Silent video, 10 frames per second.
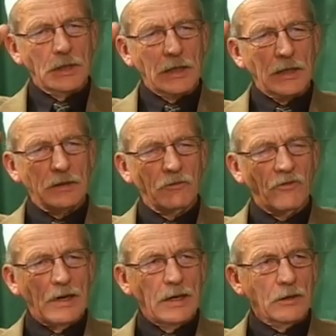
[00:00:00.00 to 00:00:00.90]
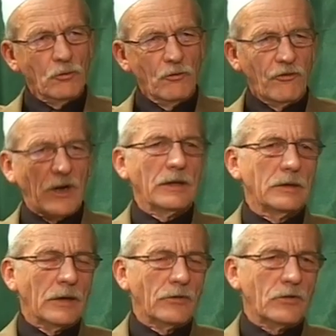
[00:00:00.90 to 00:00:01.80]
and willing to
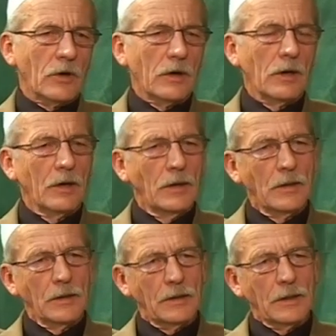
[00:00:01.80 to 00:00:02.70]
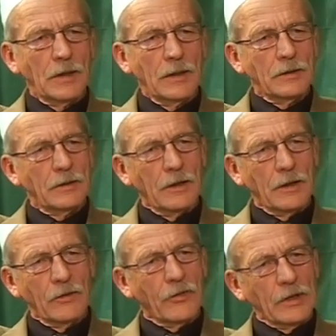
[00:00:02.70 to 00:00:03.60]
fight and struggle. And
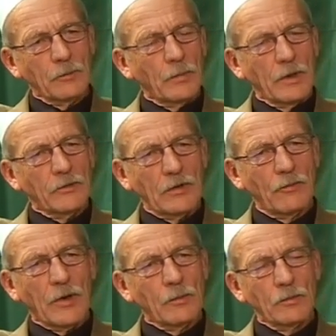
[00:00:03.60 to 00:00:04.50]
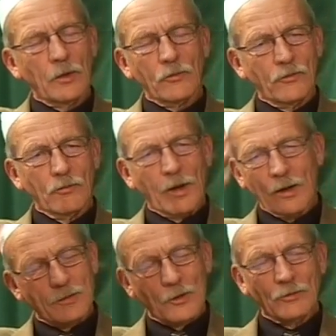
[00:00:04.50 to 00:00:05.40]
I think myself, I
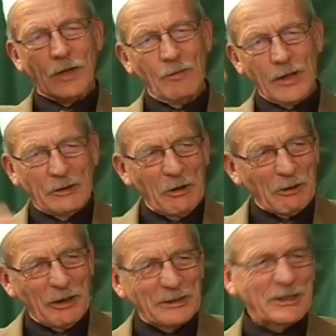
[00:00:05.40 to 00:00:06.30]
don't have that knowledge,